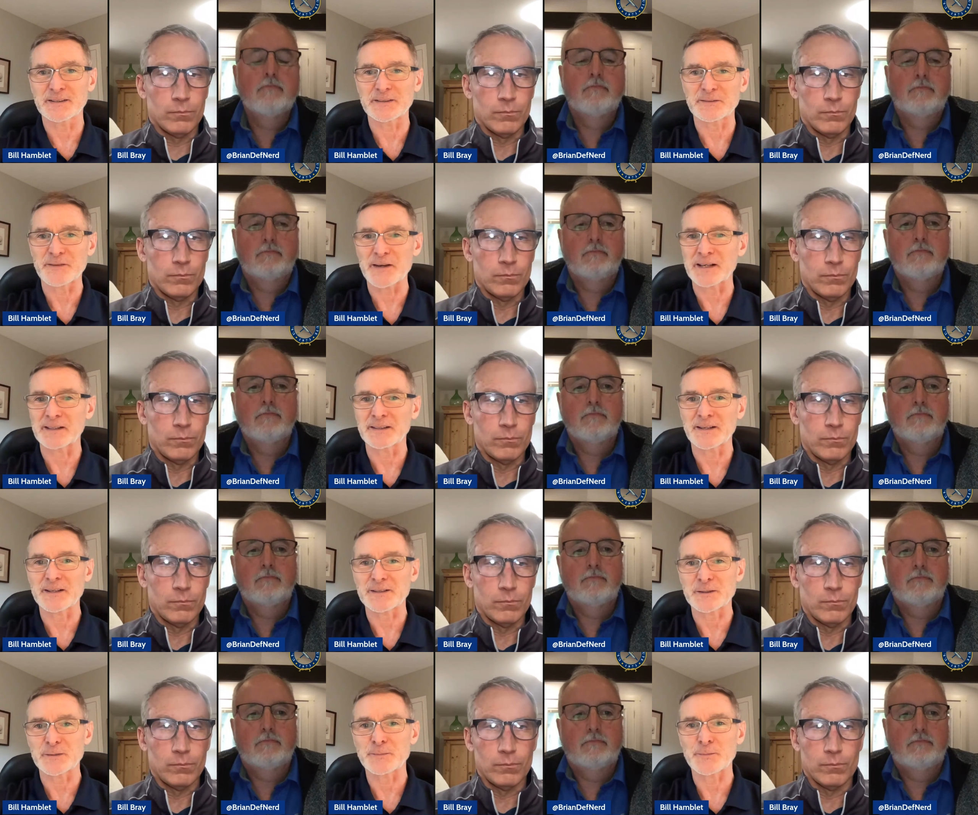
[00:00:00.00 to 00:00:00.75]
Speaker 1: of
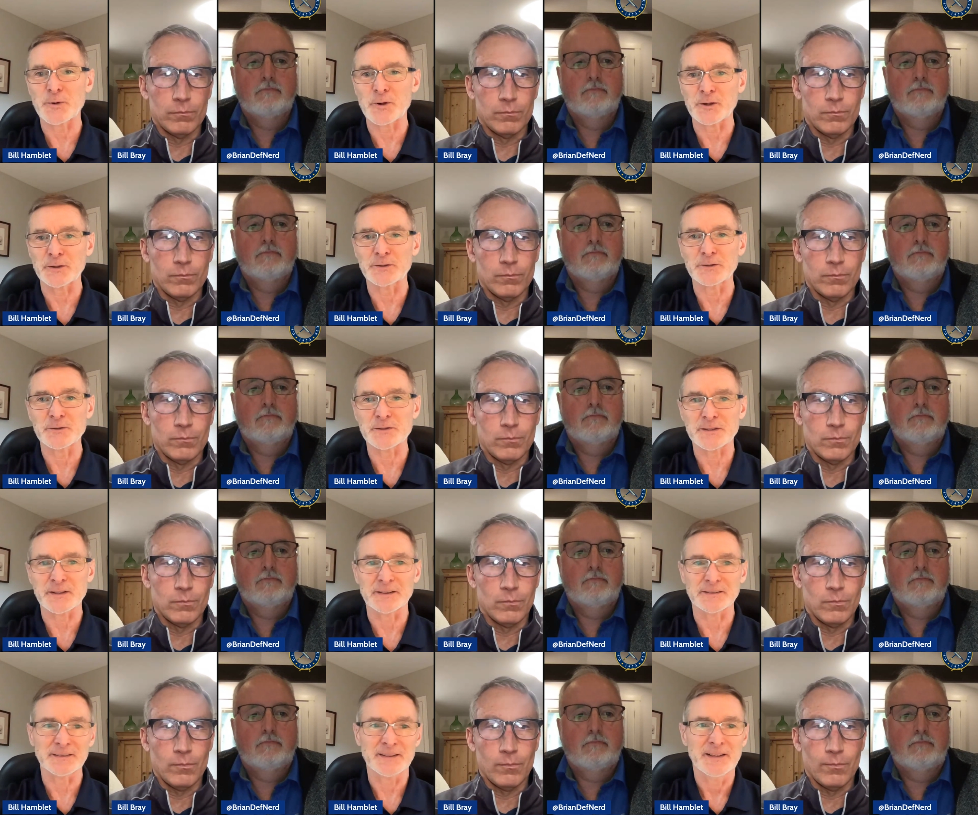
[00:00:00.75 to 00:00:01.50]
allies and
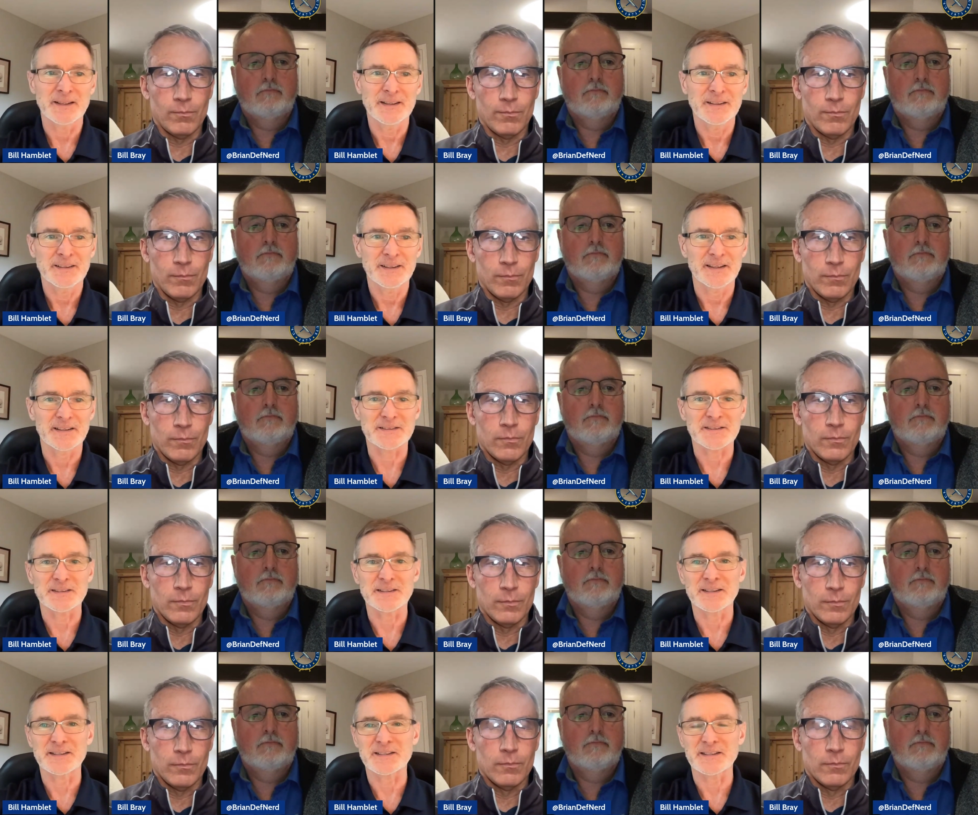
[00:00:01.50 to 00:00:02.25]
partners, and
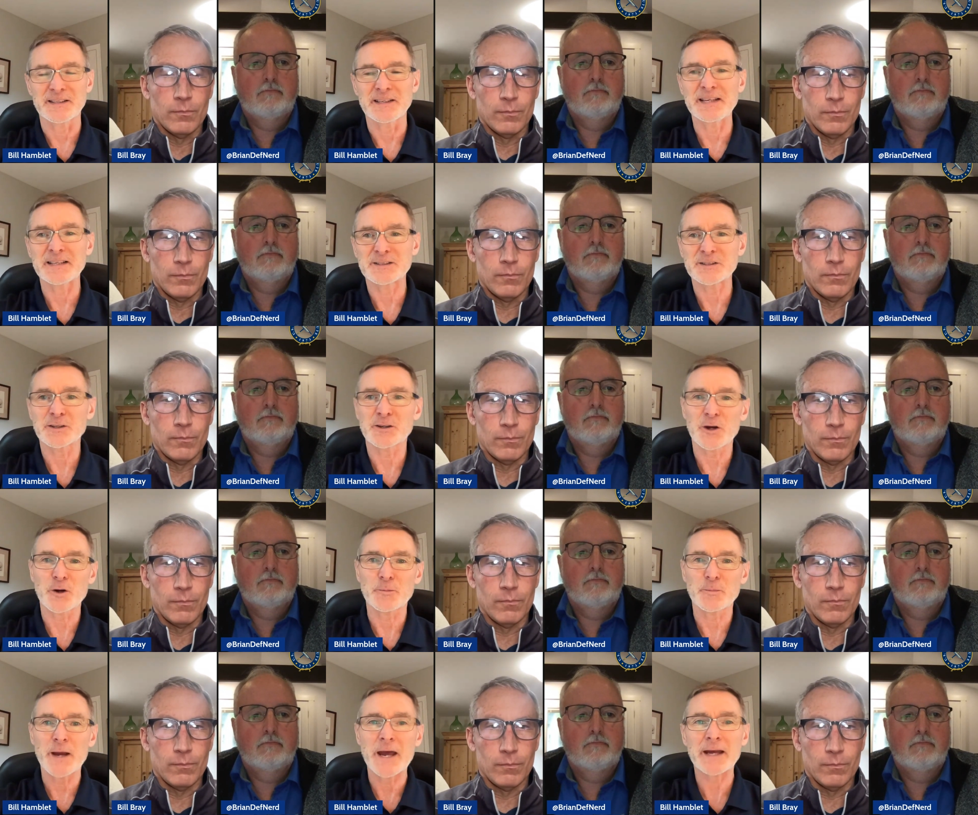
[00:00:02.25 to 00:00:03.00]
it's neat, neat to
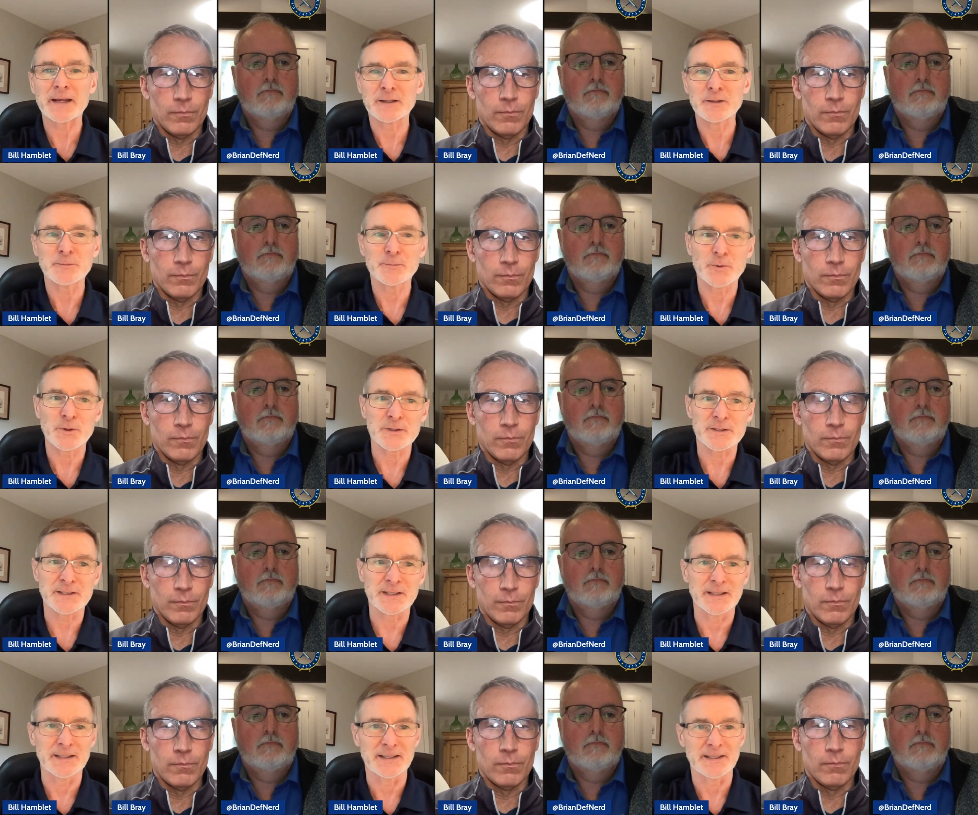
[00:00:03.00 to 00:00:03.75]
go back in
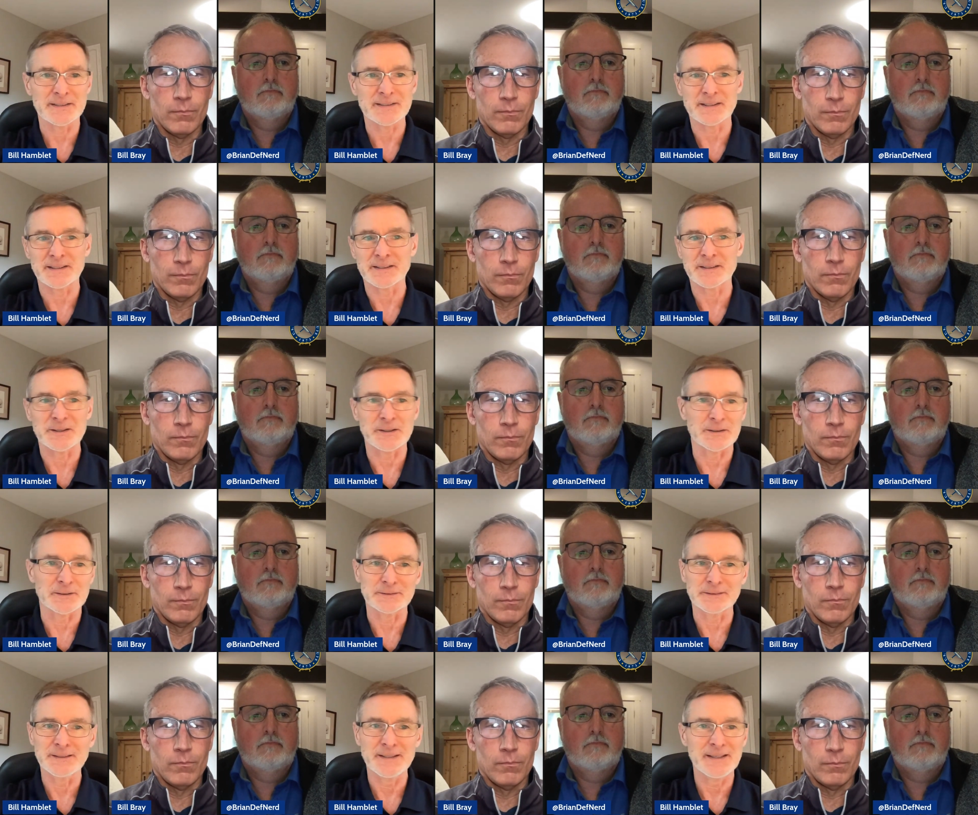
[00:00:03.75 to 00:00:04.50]
proceedings and
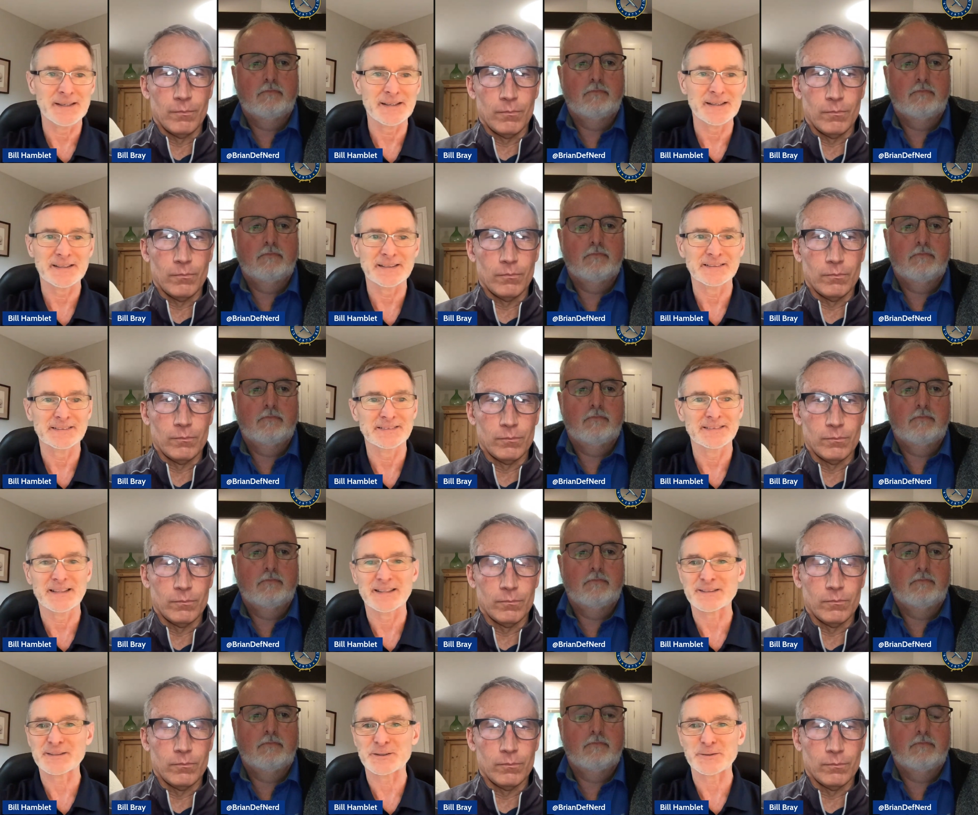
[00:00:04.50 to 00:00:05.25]
go, yeah,
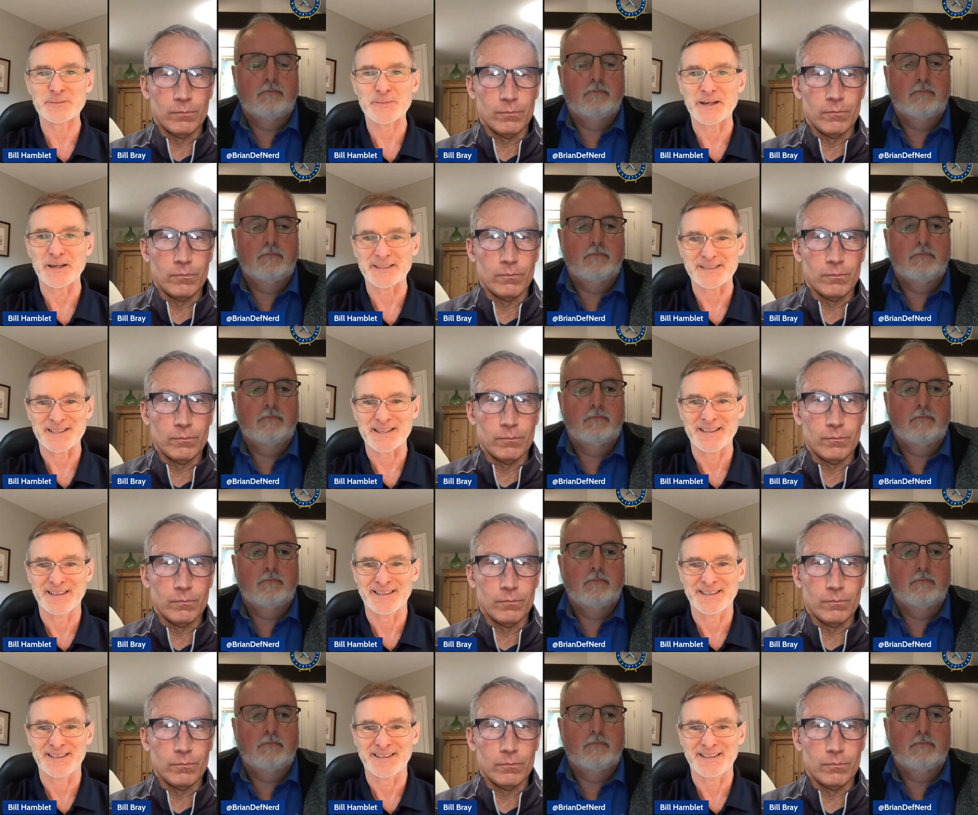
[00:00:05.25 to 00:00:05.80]
not so much.